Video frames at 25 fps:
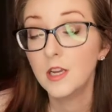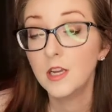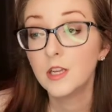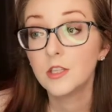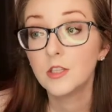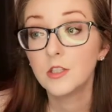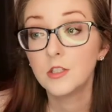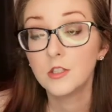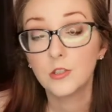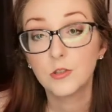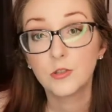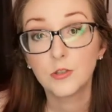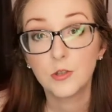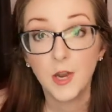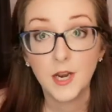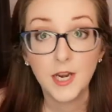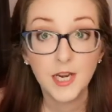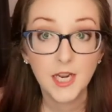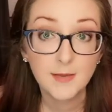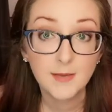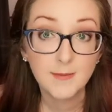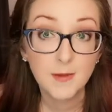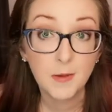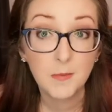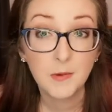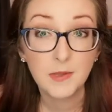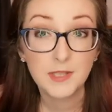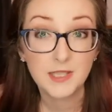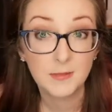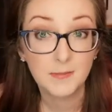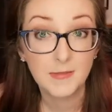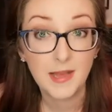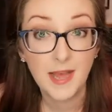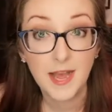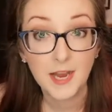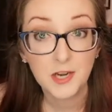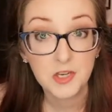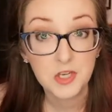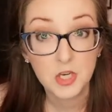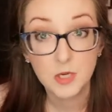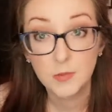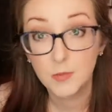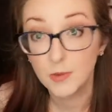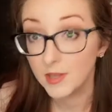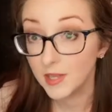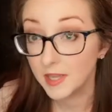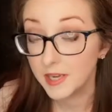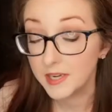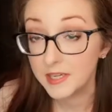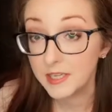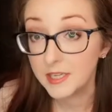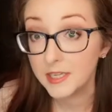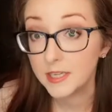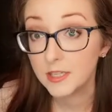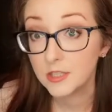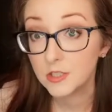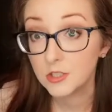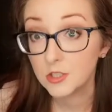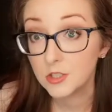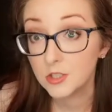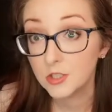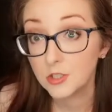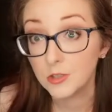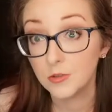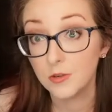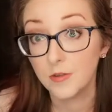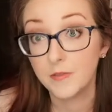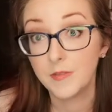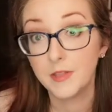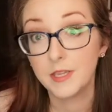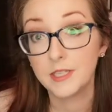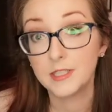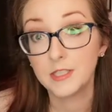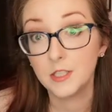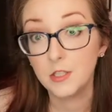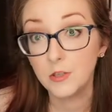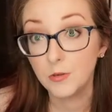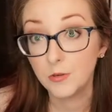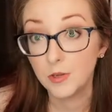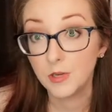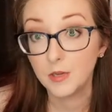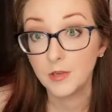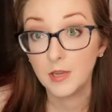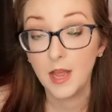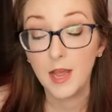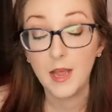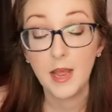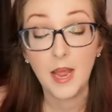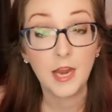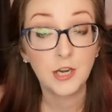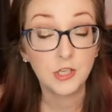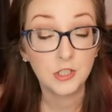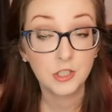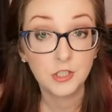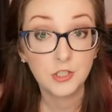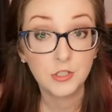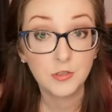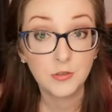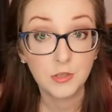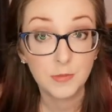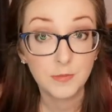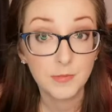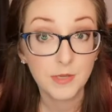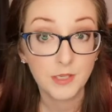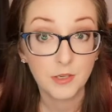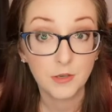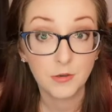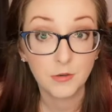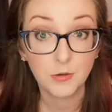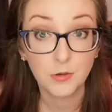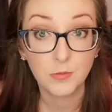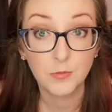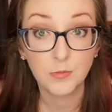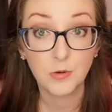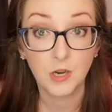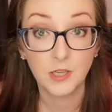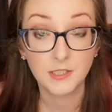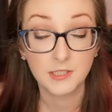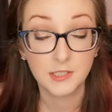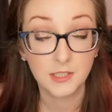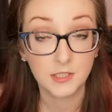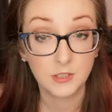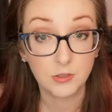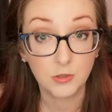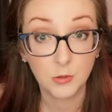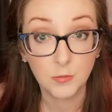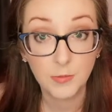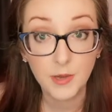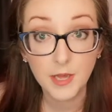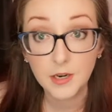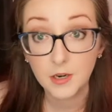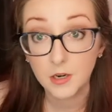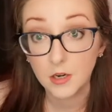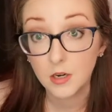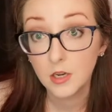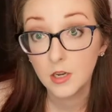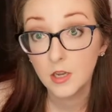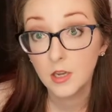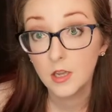So try to come up with some actionable ideas too of things that you can actually do to make your group process go better.